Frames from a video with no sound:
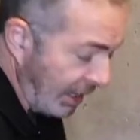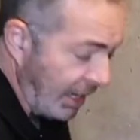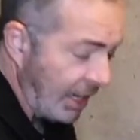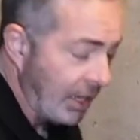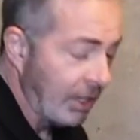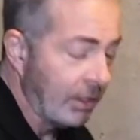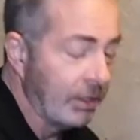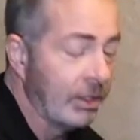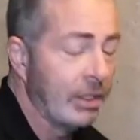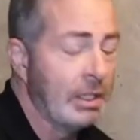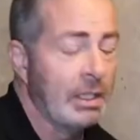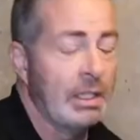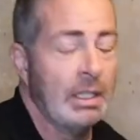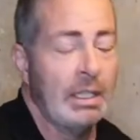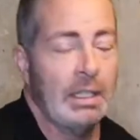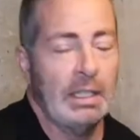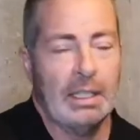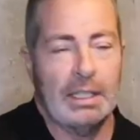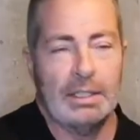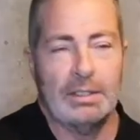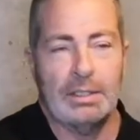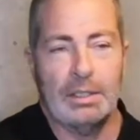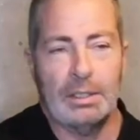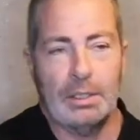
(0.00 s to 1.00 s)
down
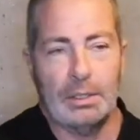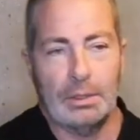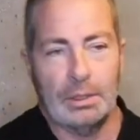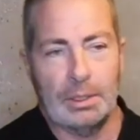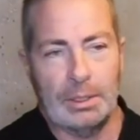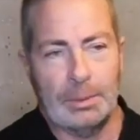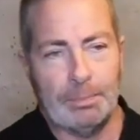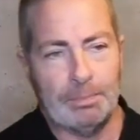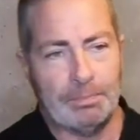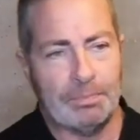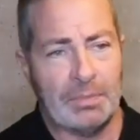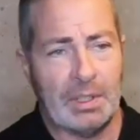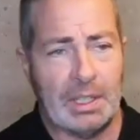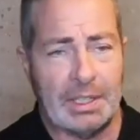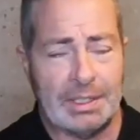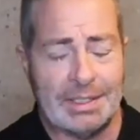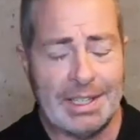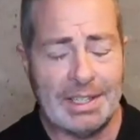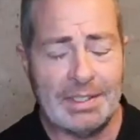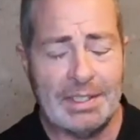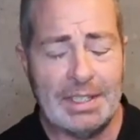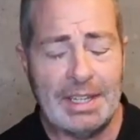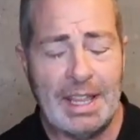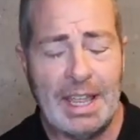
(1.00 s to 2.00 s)
into unit, it
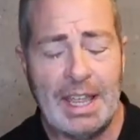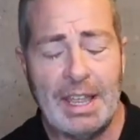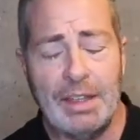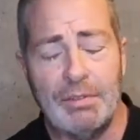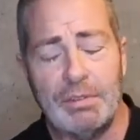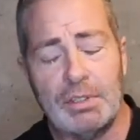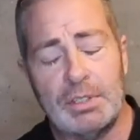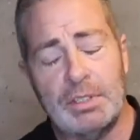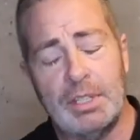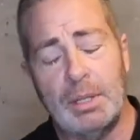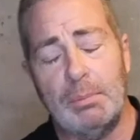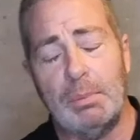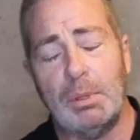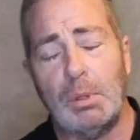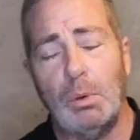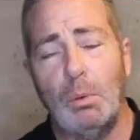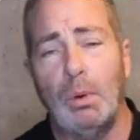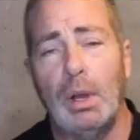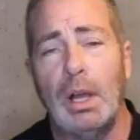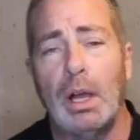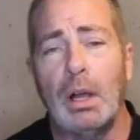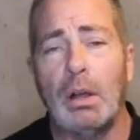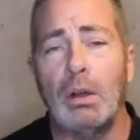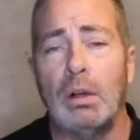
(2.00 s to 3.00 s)
doesn't have a typical
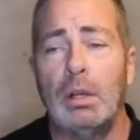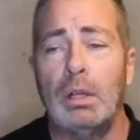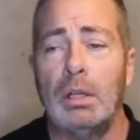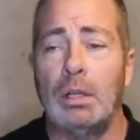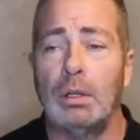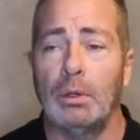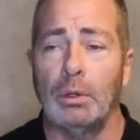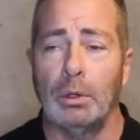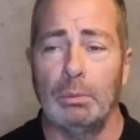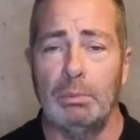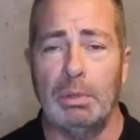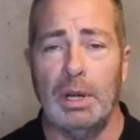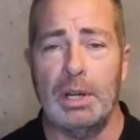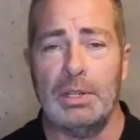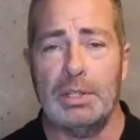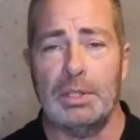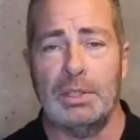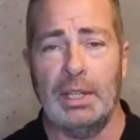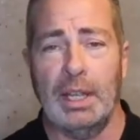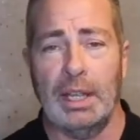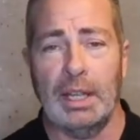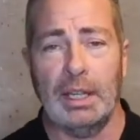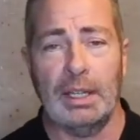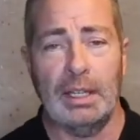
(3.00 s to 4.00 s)
well or
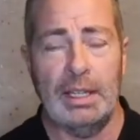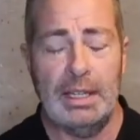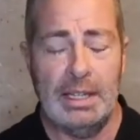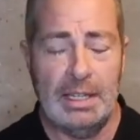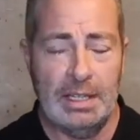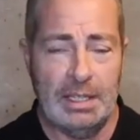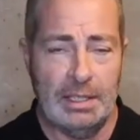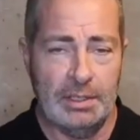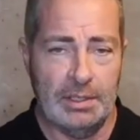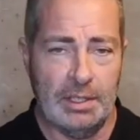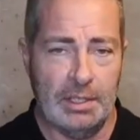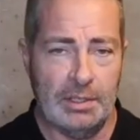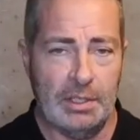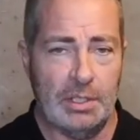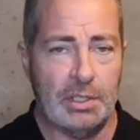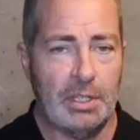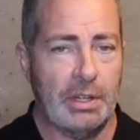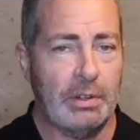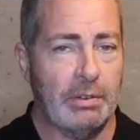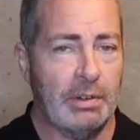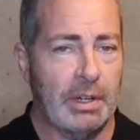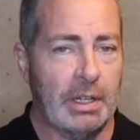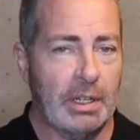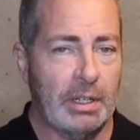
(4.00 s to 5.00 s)
pressure tank, doesn't
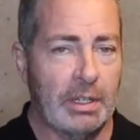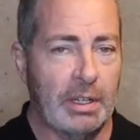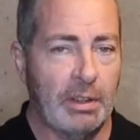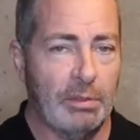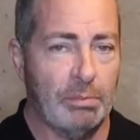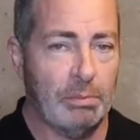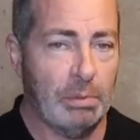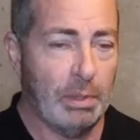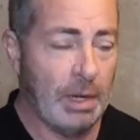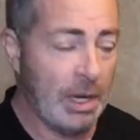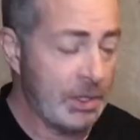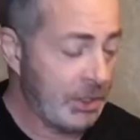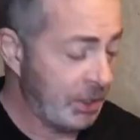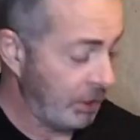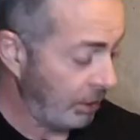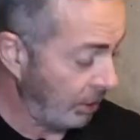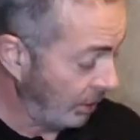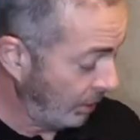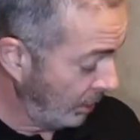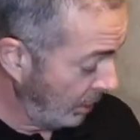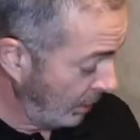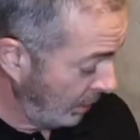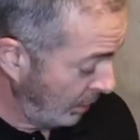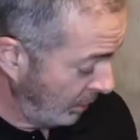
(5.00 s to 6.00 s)
generate enough
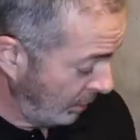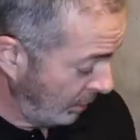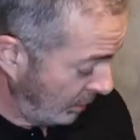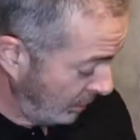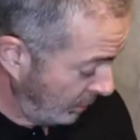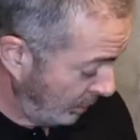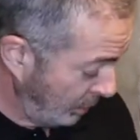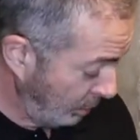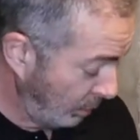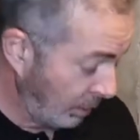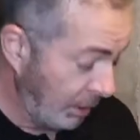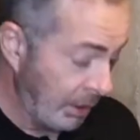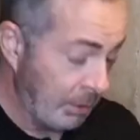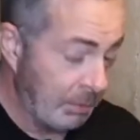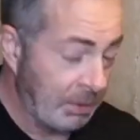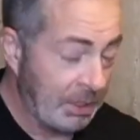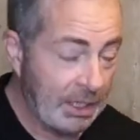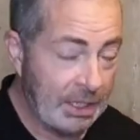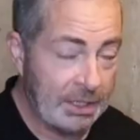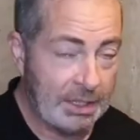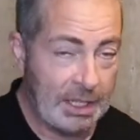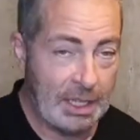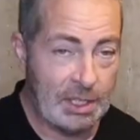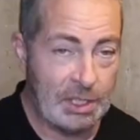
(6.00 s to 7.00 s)
pressure to
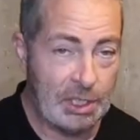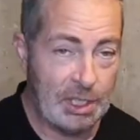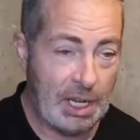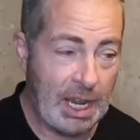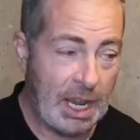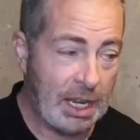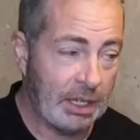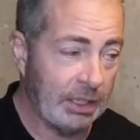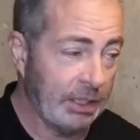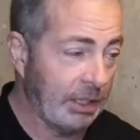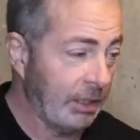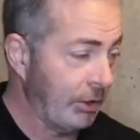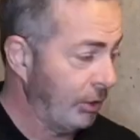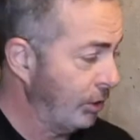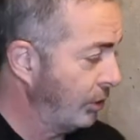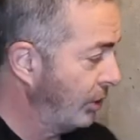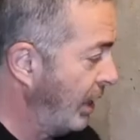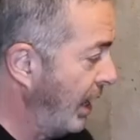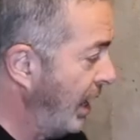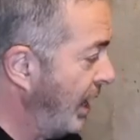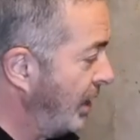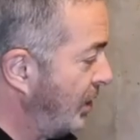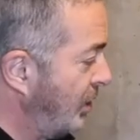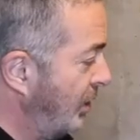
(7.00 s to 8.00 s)
eliminate that channeling. You're
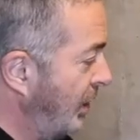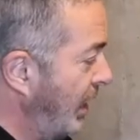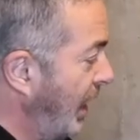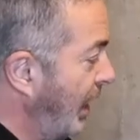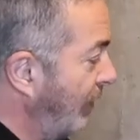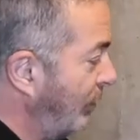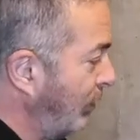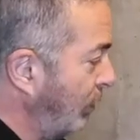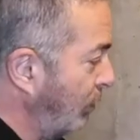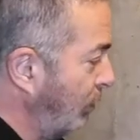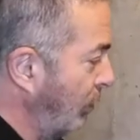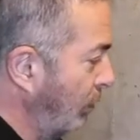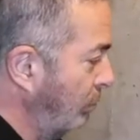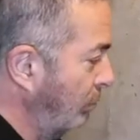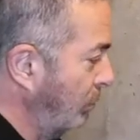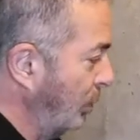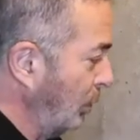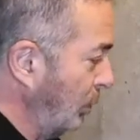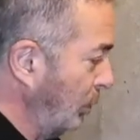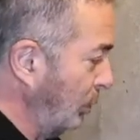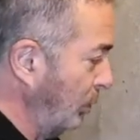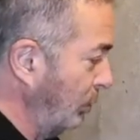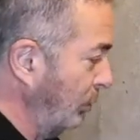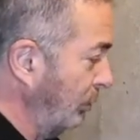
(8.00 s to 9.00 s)
gonna actually have to
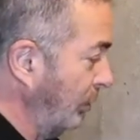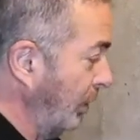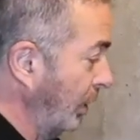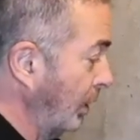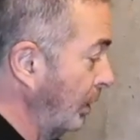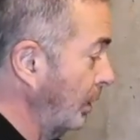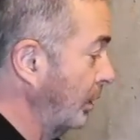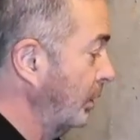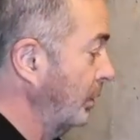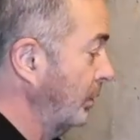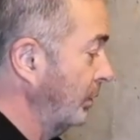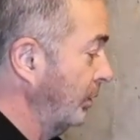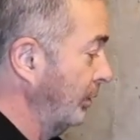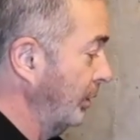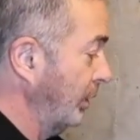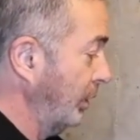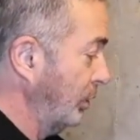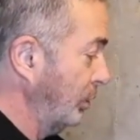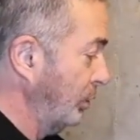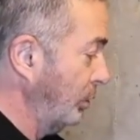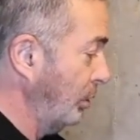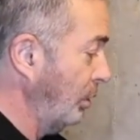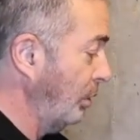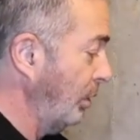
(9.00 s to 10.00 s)
remove the
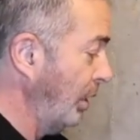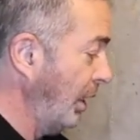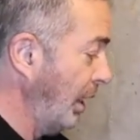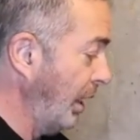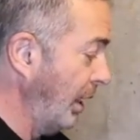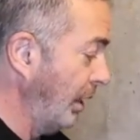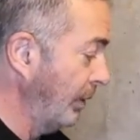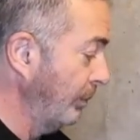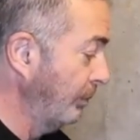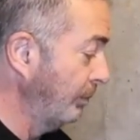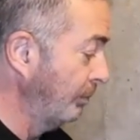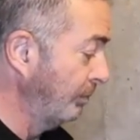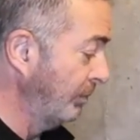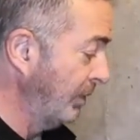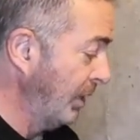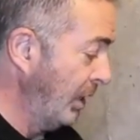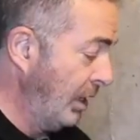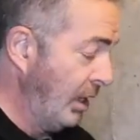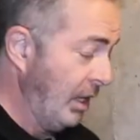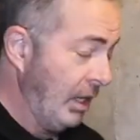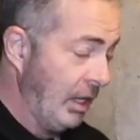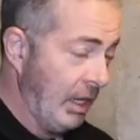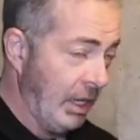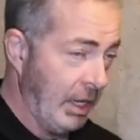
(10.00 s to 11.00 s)
control head
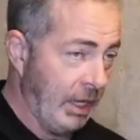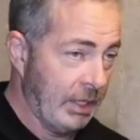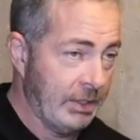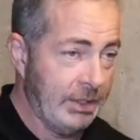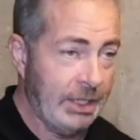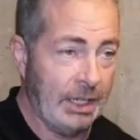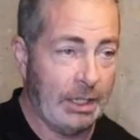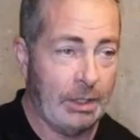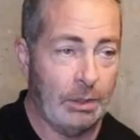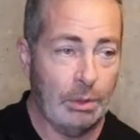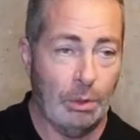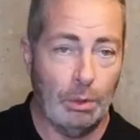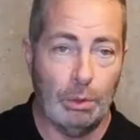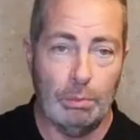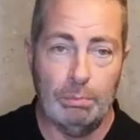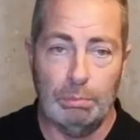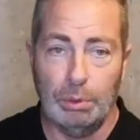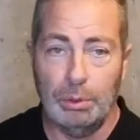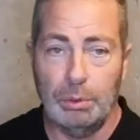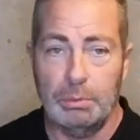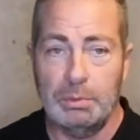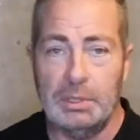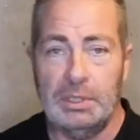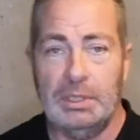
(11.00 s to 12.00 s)
and take an old
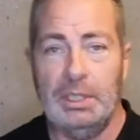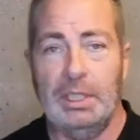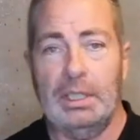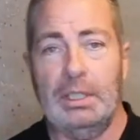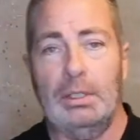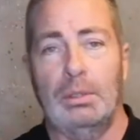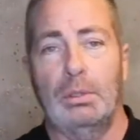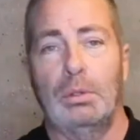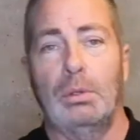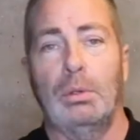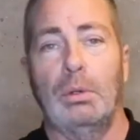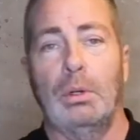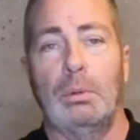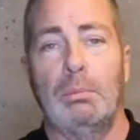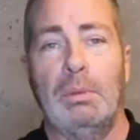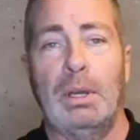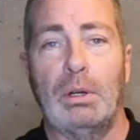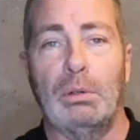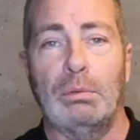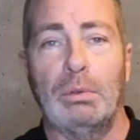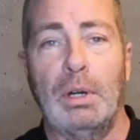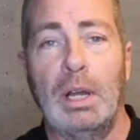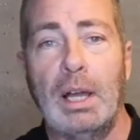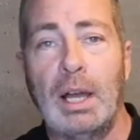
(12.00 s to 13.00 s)
broomstick or a
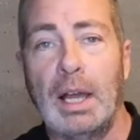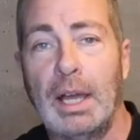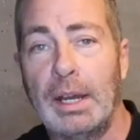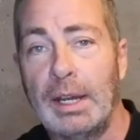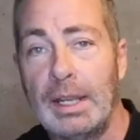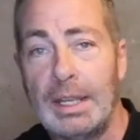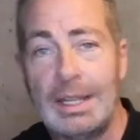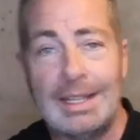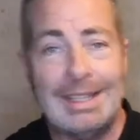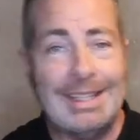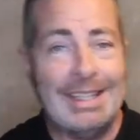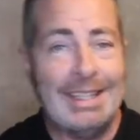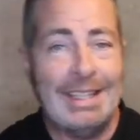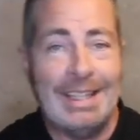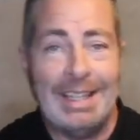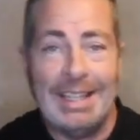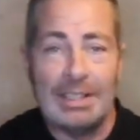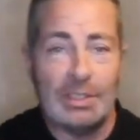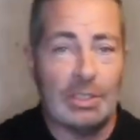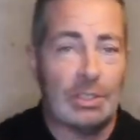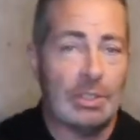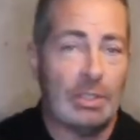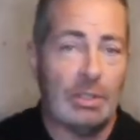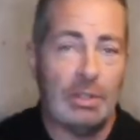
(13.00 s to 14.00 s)
metal rod
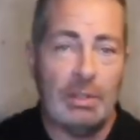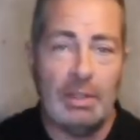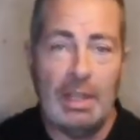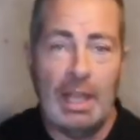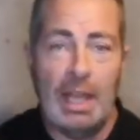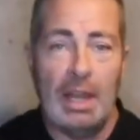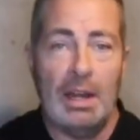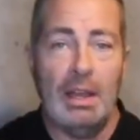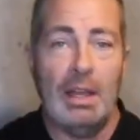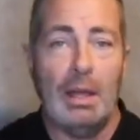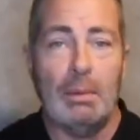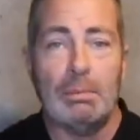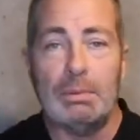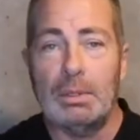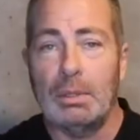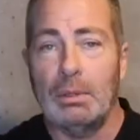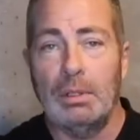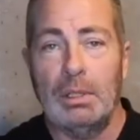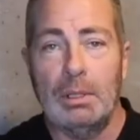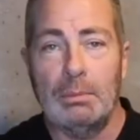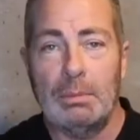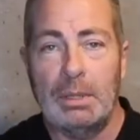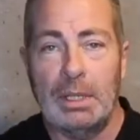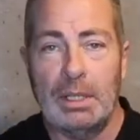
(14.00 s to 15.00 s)
and stir that up to
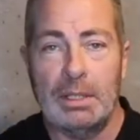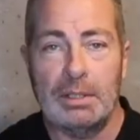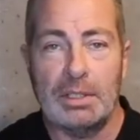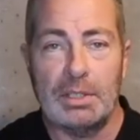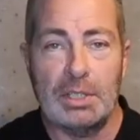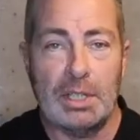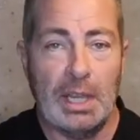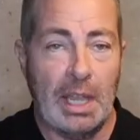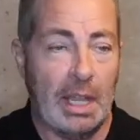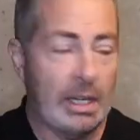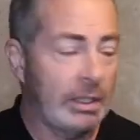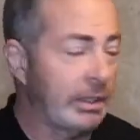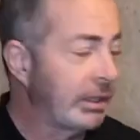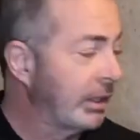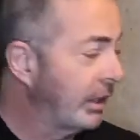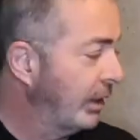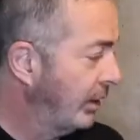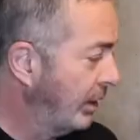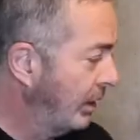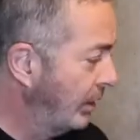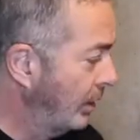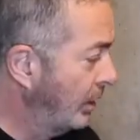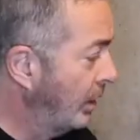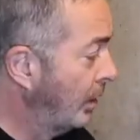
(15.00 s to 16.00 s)
eliminate the channeling,
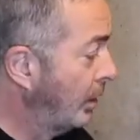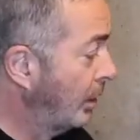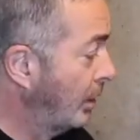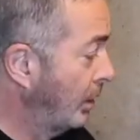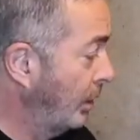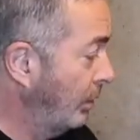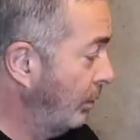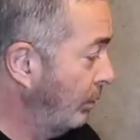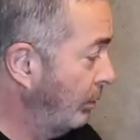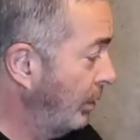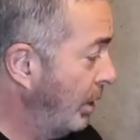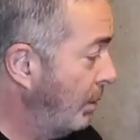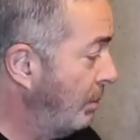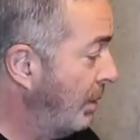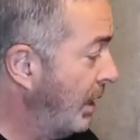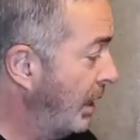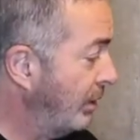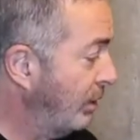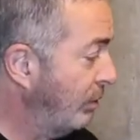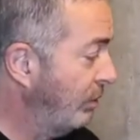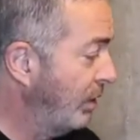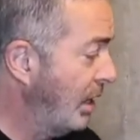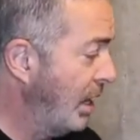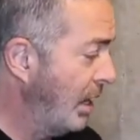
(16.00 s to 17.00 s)
and then
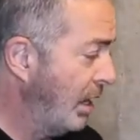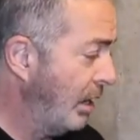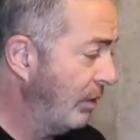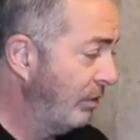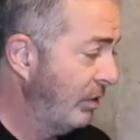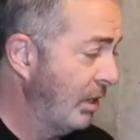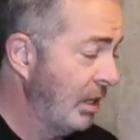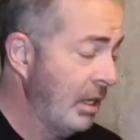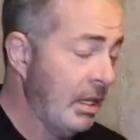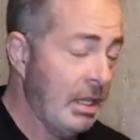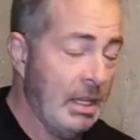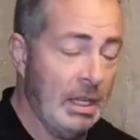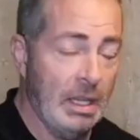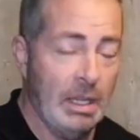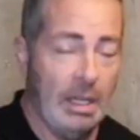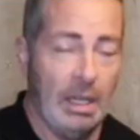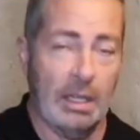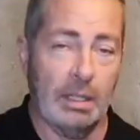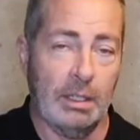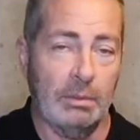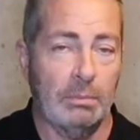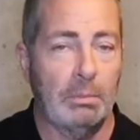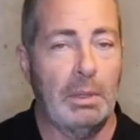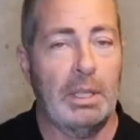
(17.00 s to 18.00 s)
remount the valve
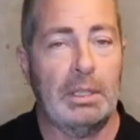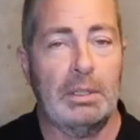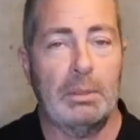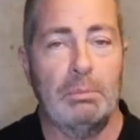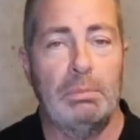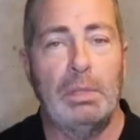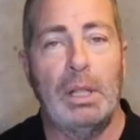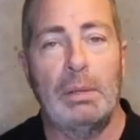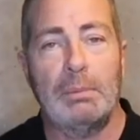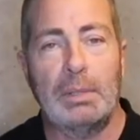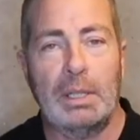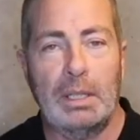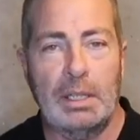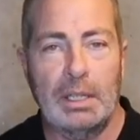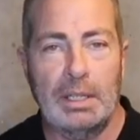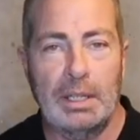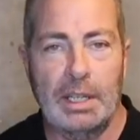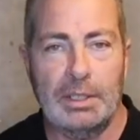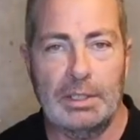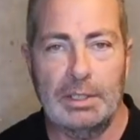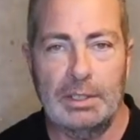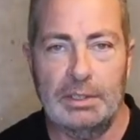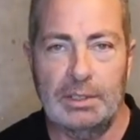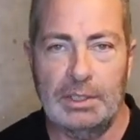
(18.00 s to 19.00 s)
and make the plumbing
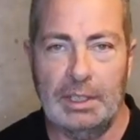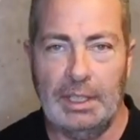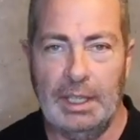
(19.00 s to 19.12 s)
connections